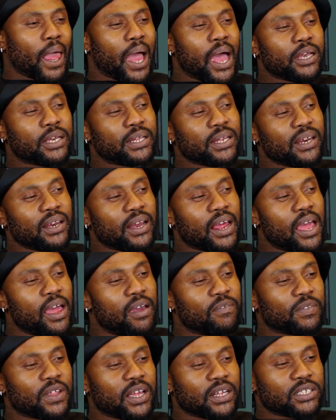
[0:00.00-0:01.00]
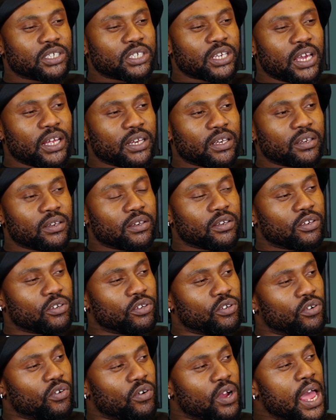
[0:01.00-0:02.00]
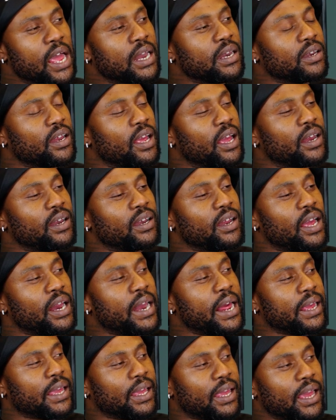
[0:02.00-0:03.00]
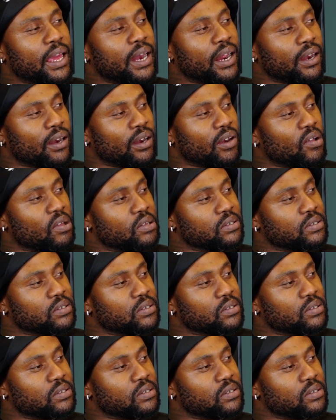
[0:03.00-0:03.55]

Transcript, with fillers: I didn't have that chat, you know, and and and I get it